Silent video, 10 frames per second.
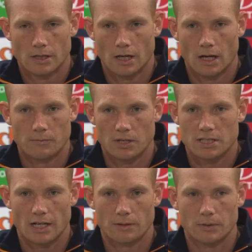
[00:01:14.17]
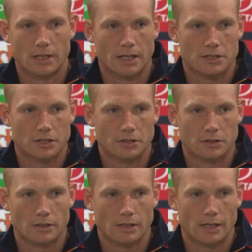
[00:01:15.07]
And yesterday, we didn't
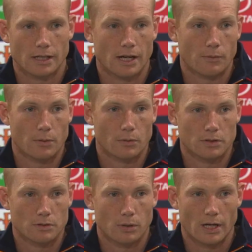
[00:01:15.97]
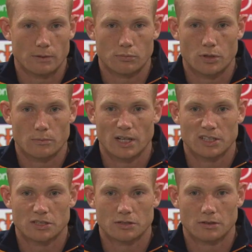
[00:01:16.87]
execute how we wanted to play pretty
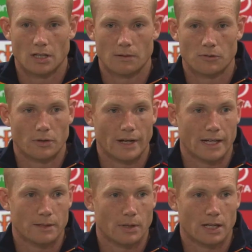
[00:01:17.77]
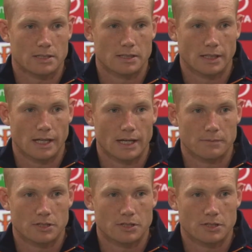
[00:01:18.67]
much throughout any parts of the game.